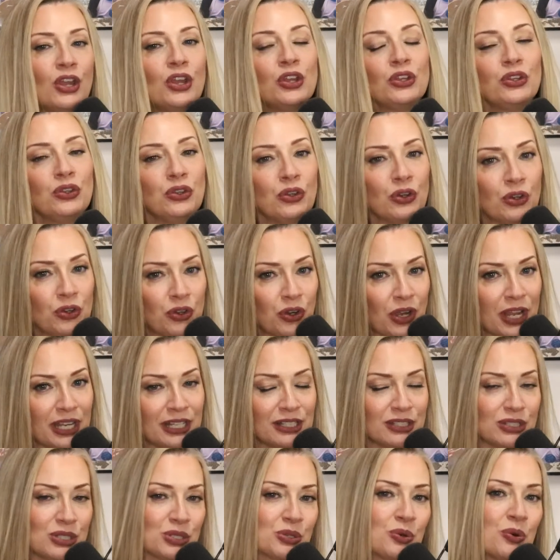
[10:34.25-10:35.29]
your
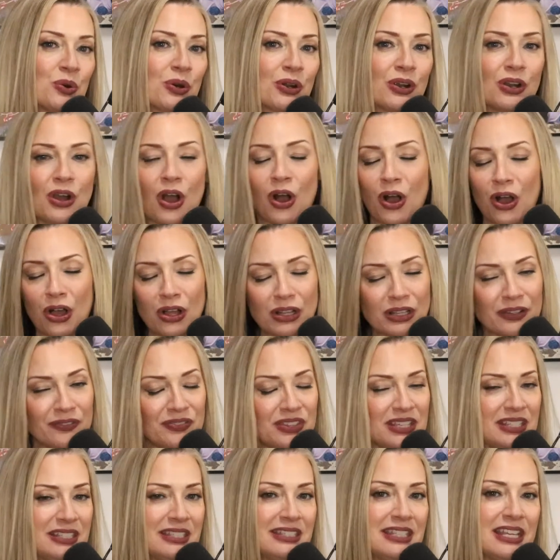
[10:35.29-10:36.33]
credit score, all of
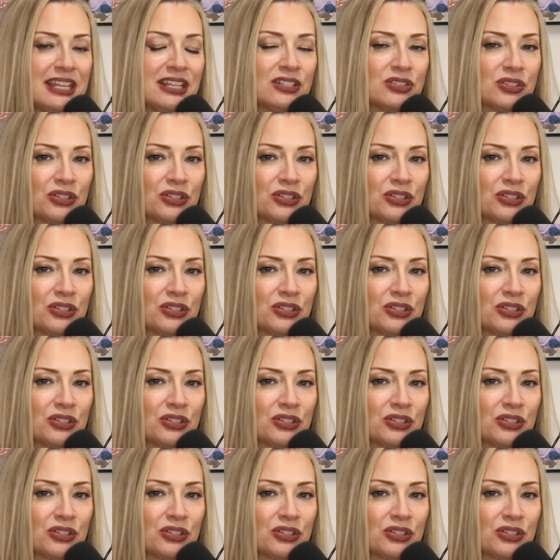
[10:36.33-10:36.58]
these things